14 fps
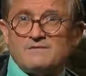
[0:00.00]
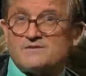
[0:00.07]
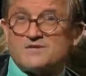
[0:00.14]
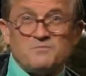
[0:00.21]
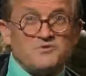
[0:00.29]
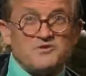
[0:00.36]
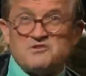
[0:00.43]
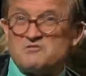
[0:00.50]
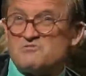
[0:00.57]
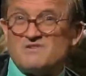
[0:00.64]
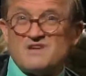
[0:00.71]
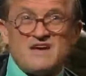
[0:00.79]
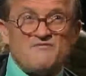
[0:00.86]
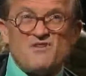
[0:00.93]
something you
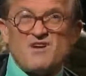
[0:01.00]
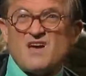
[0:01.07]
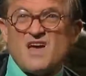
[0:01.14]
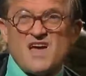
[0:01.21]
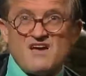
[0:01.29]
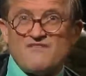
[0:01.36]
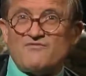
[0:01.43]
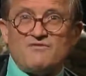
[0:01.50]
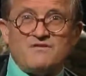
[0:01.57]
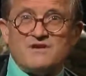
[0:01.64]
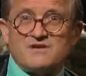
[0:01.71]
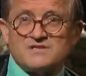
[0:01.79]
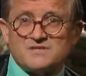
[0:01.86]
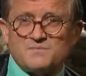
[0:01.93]
never
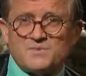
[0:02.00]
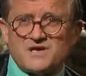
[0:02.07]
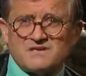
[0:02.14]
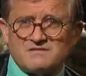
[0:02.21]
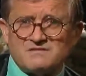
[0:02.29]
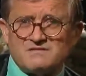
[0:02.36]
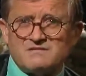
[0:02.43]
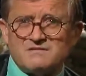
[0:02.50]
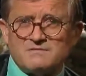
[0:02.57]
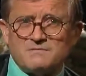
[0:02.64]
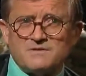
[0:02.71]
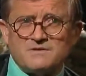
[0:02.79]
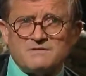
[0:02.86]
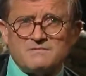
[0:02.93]
ever expected. I
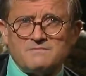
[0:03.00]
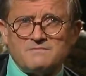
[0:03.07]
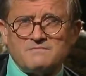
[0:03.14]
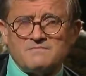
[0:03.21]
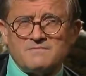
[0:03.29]
mean,